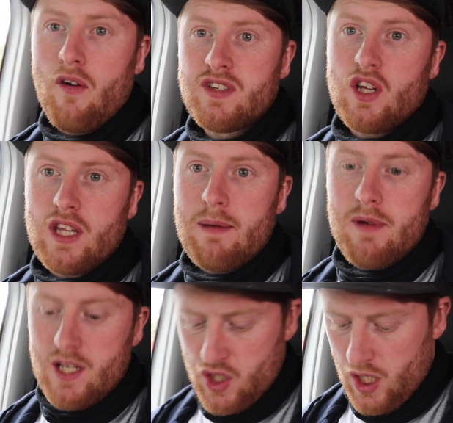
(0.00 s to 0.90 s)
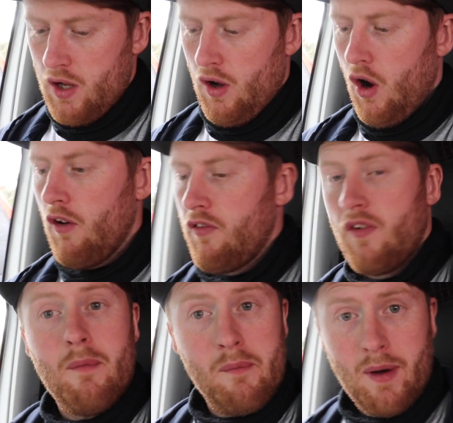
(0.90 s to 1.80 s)
obviously got the image off
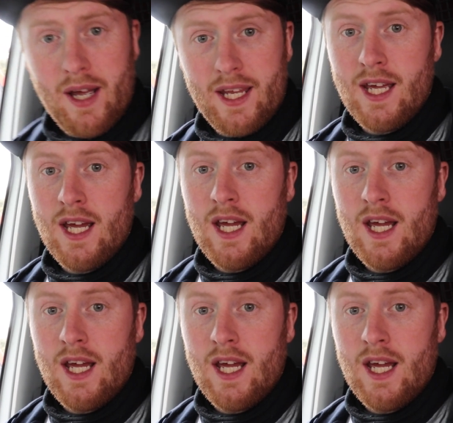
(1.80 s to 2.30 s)
my